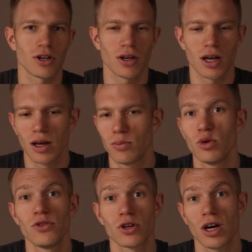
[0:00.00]
your, uh,
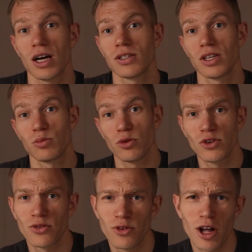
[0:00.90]
move your content,
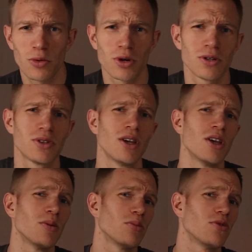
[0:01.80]
move your followers,
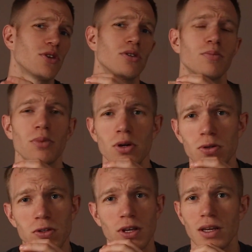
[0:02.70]
move your
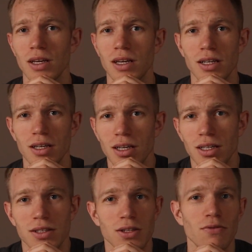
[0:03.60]
posts
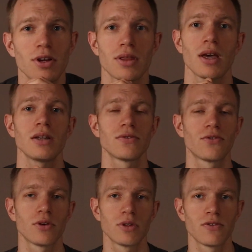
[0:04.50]
and stuff like that
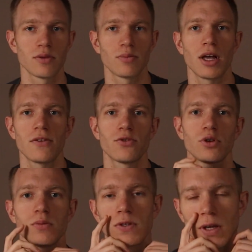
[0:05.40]
from different
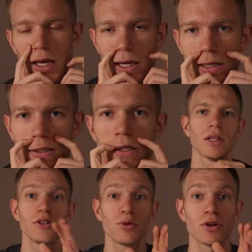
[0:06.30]
platforms. And
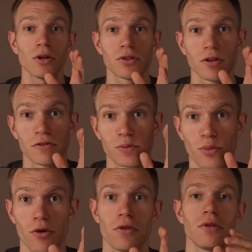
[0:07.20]
Lens Protocol solves
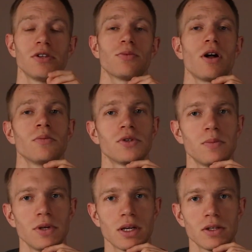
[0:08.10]
both of these
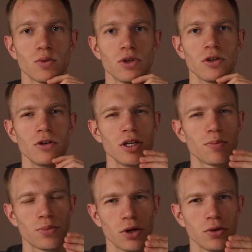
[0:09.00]
problems because when you create a
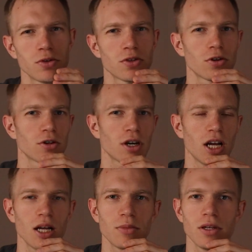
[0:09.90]
post or
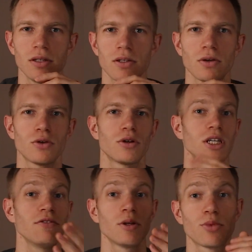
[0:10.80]
comment
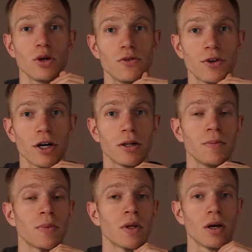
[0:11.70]
or even a
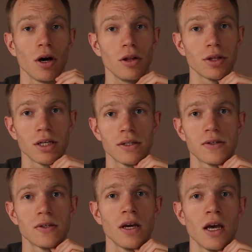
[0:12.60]
profile on
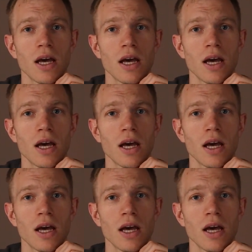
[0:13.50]
Lens,